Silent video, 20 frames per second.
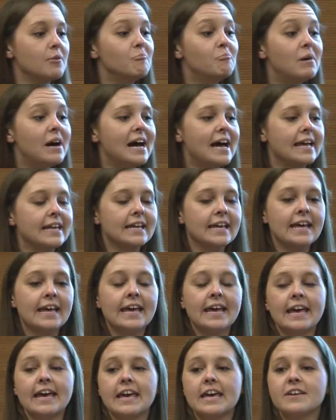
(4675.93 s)
But
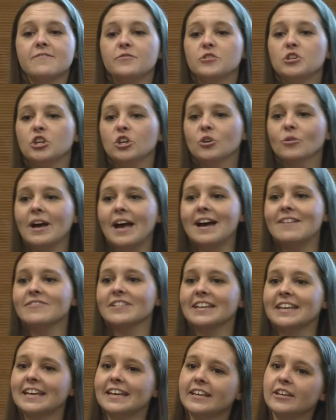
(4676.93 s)
if you have a
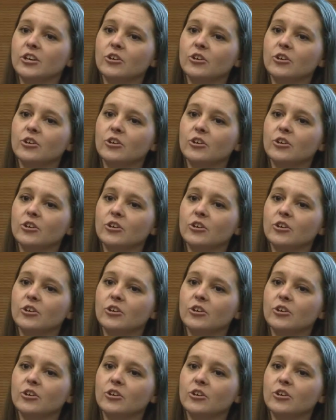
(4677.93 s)
kid